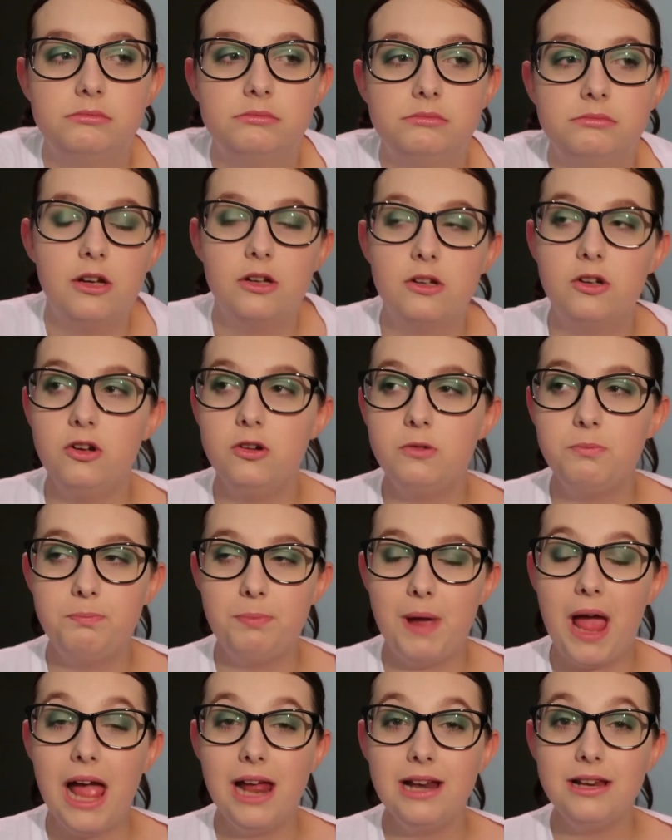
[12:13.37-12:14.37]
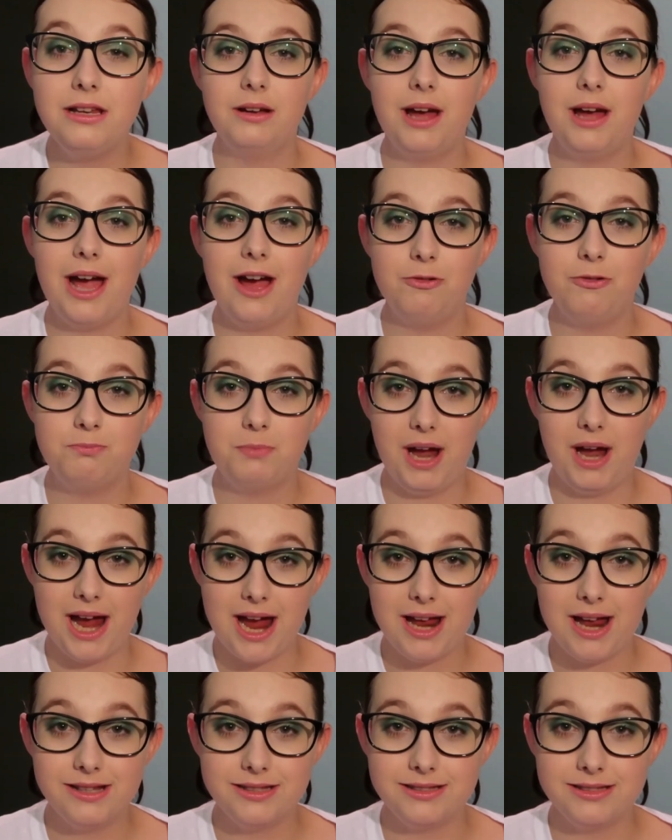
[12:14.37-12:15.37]
I could barely have my
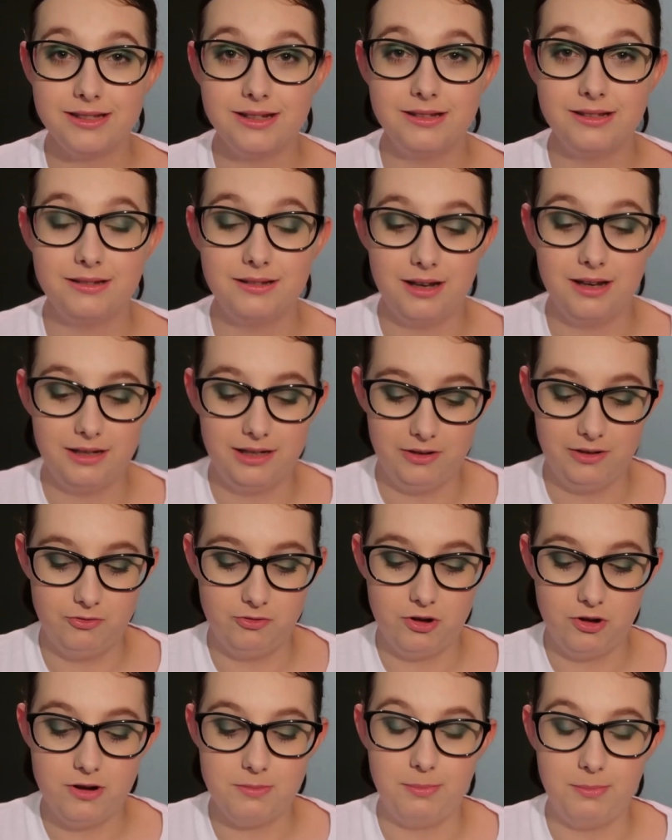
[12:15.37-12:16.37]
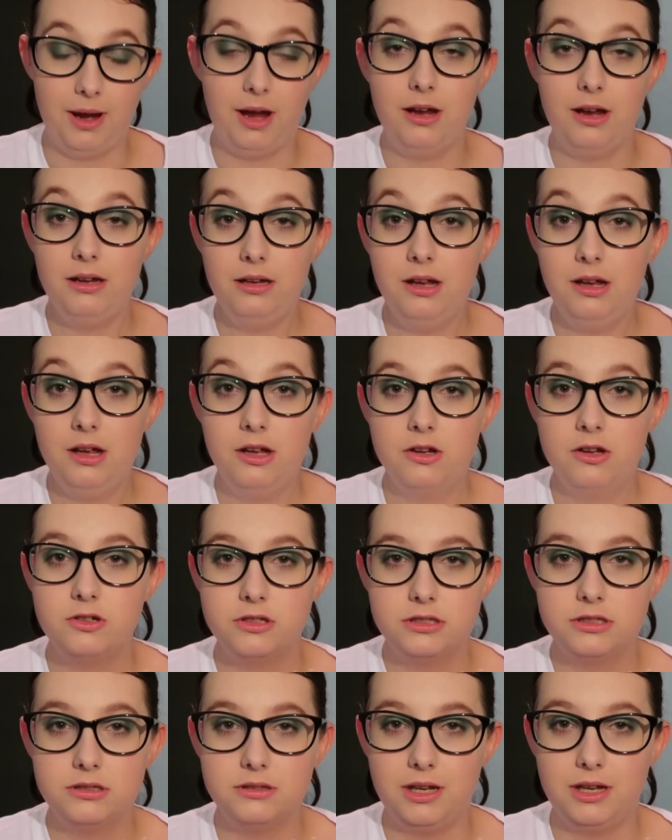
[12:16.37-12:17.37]
hands like in front of me
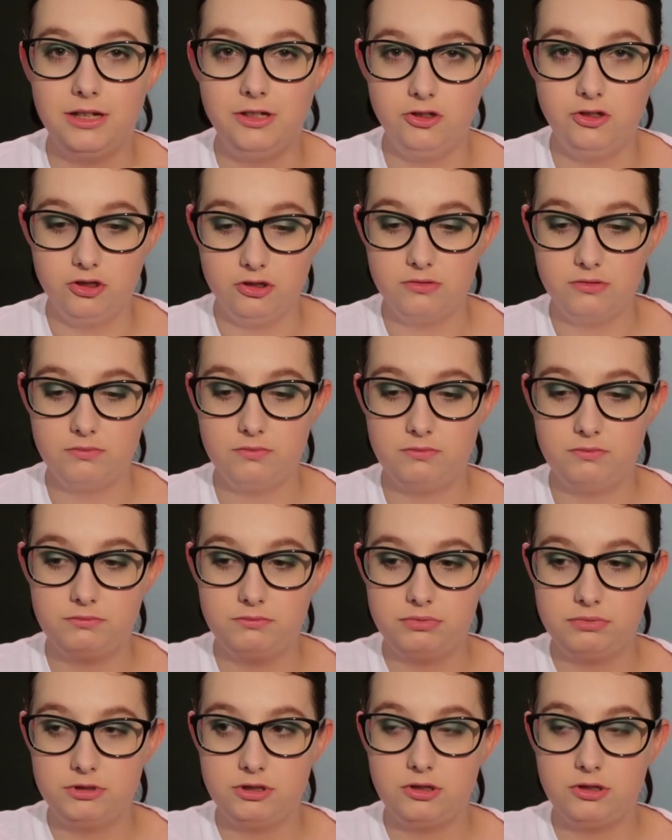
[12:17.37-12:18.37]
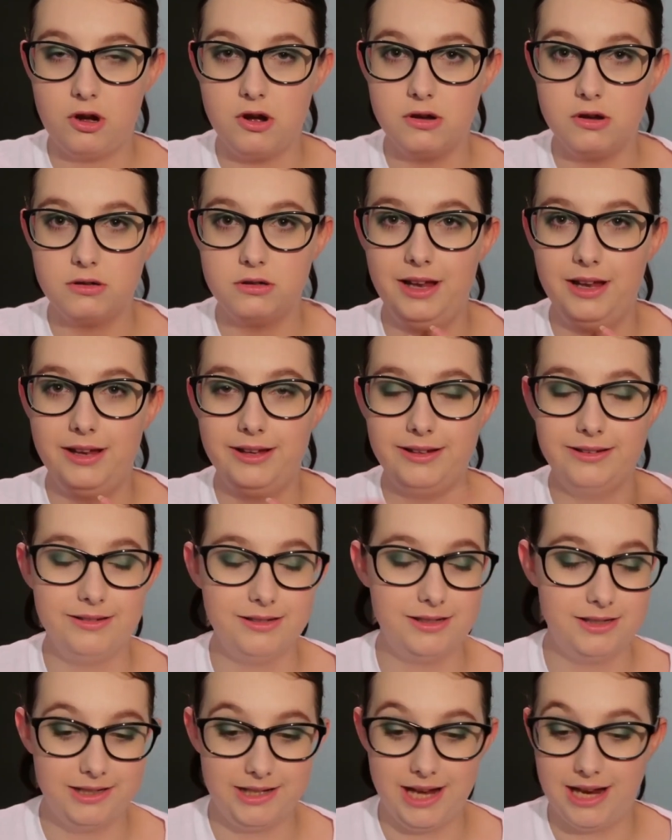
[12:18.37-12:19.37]
because like you just stuck
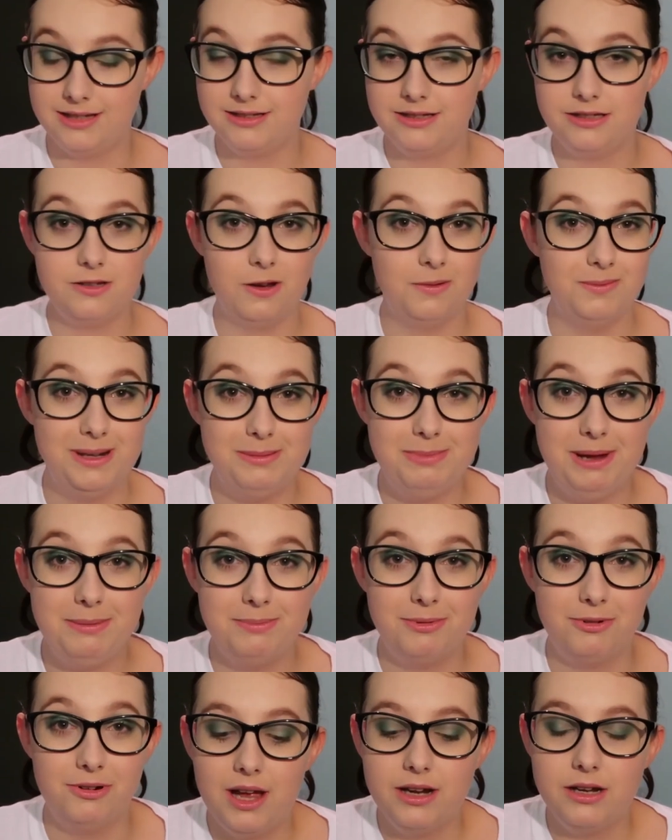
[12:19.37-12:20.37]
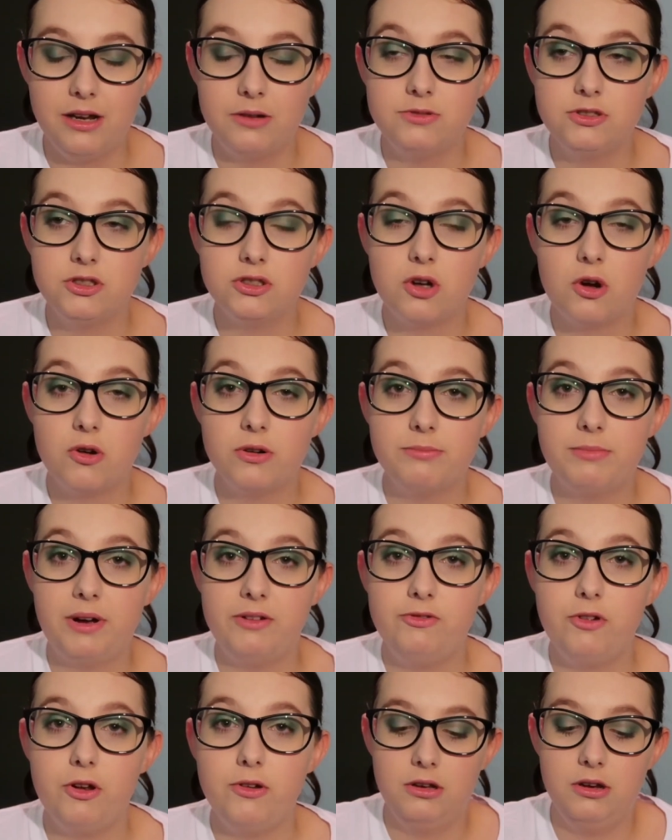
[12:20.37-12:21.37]
against so many people, and I was just holding my
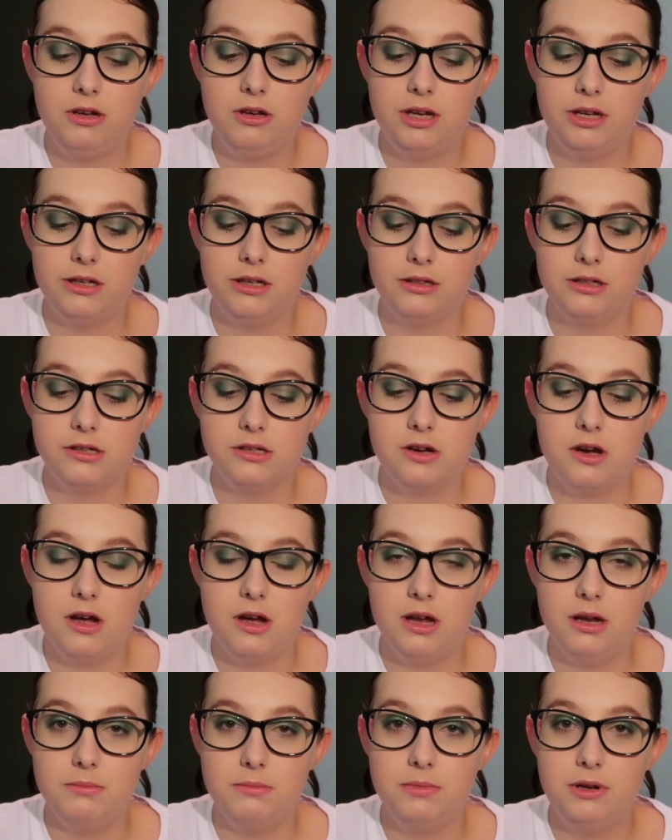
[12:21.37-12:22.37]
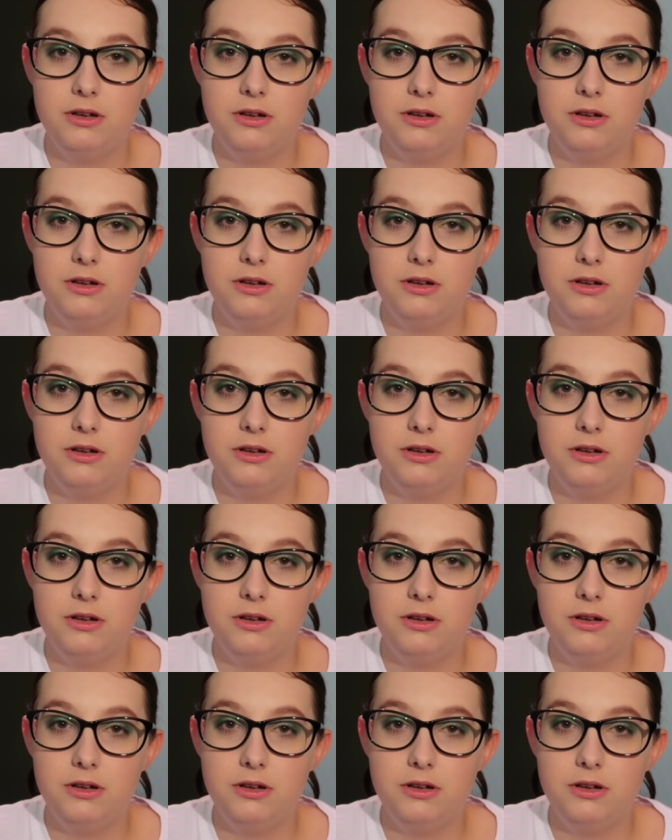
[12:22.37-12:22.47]
phone looking at the time.